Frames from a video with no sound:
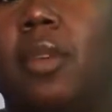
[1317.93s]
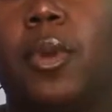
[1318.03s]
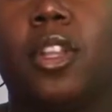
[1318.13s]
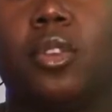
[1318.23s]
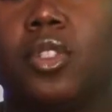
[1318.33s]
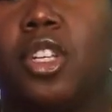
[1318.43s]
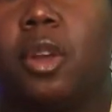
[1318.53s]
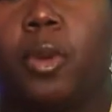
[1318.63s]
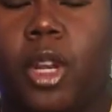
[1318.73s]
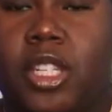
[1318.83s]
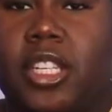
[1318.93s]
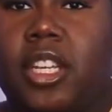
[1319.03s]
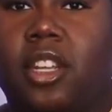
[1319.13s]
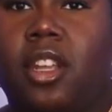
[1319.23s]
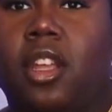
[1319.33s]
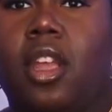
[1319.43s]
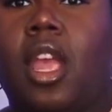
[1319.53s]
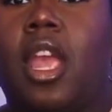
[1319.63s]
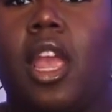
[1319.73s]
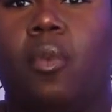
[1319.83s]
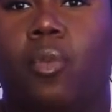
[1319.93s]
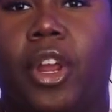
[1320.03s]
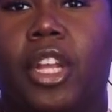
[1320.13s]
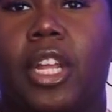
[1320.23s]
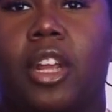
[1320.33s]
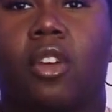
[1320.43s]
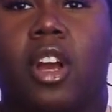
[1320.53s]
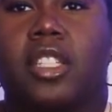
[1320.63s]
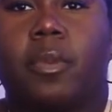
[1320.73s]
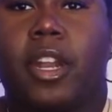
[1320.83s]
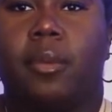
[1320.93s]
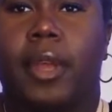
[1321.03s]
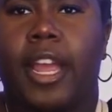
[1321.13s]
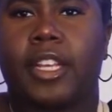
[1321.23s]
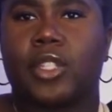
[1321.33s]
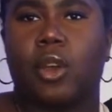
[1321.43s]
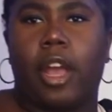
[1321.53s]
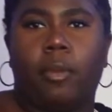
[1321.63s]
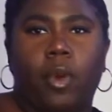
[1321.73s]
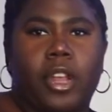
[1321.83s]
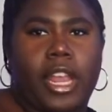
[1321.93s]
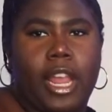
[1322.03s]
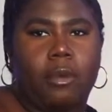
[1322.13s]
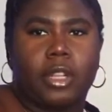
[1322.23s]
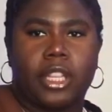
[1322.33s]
it close to your person and wear it like a crossbody bag. So I'm okay with